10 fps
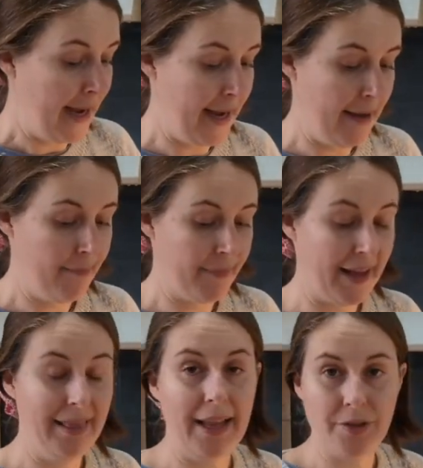and
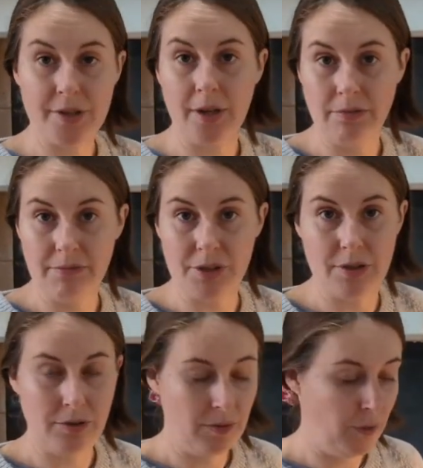let the salt
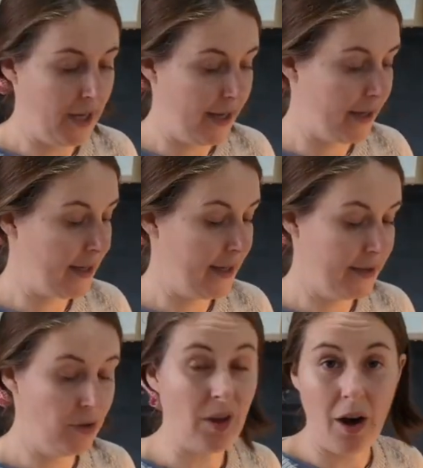just do the work,
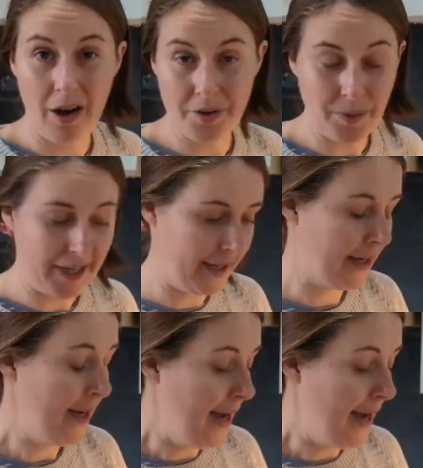do the hard work,